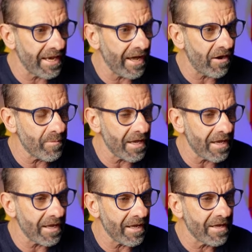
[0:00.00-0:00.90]
And now I'm
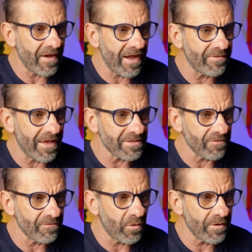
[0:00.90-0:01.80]
getting
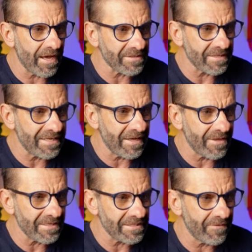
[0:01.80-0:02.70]
5,000, 4,000, 10,000,